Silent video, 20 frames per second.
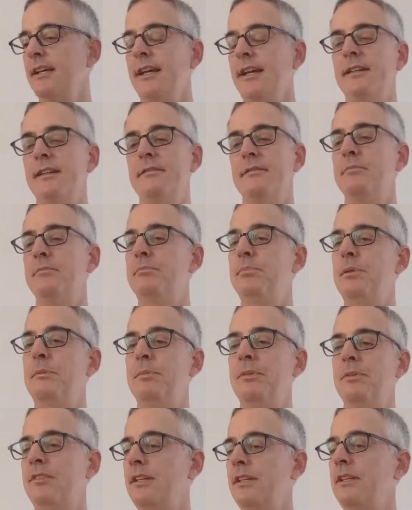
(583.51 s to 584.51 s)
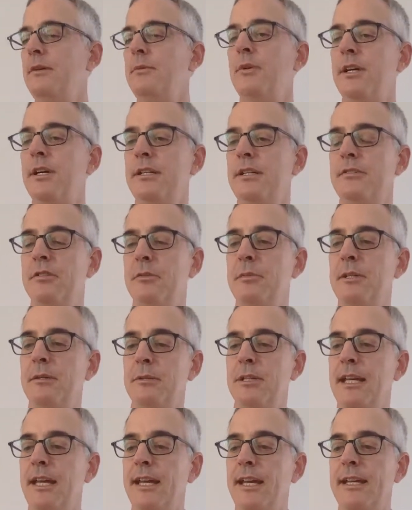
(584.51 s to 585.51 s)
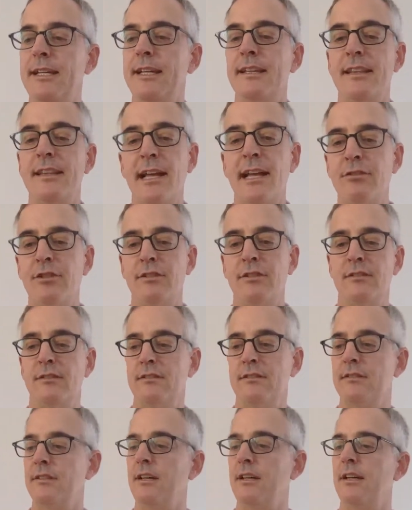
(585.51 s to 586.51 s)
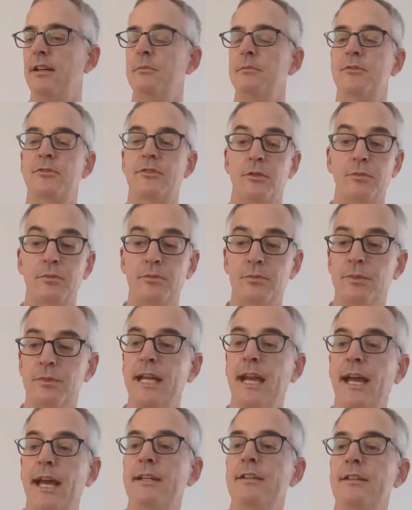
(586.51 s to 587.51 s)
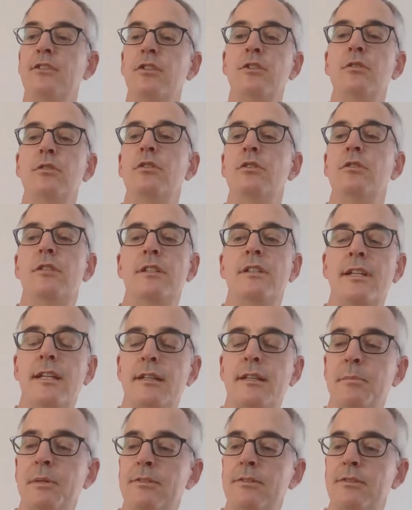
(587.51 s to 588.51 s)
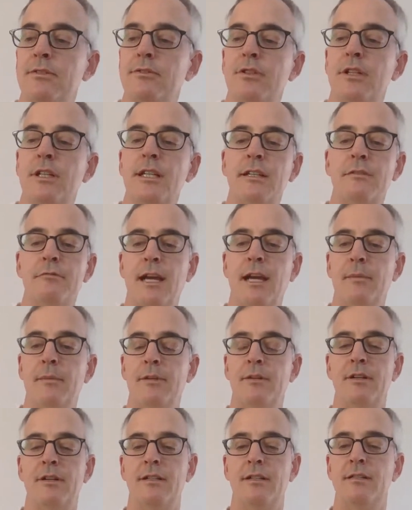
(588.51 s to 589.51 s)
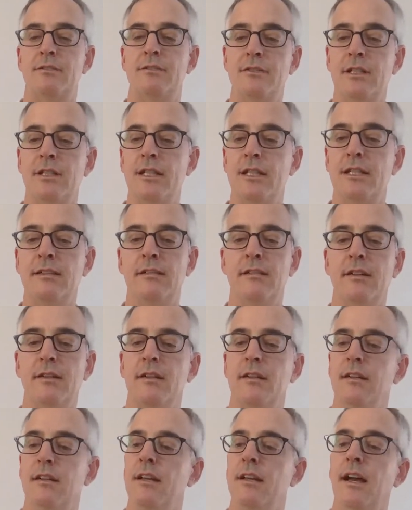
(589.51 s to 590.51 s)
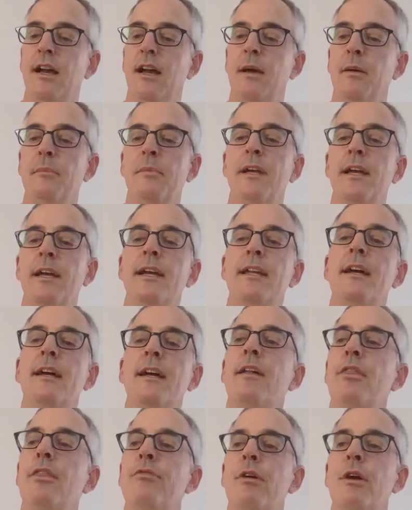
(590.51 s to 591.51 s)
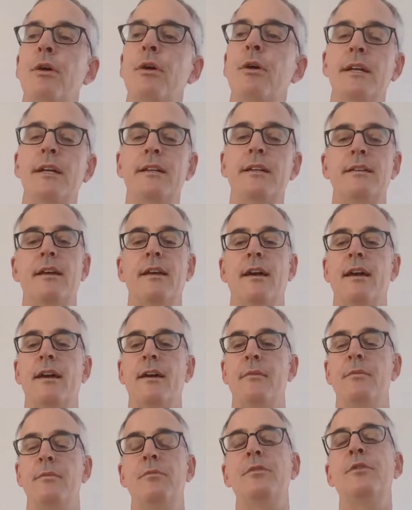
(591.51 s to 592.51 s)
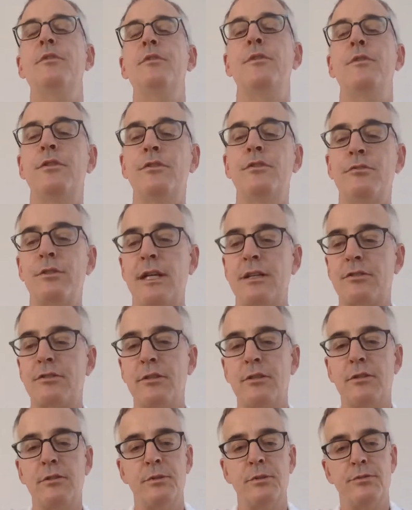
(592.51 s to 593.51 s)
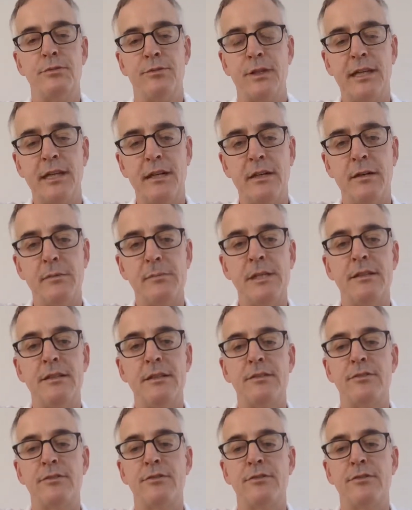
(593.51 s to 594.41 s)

And people said they wanted to be able to hang it level. So we added 2. You can take a piece of string and wrap it around a tree. And I'll throw in, the first stretch goal was for carabiners.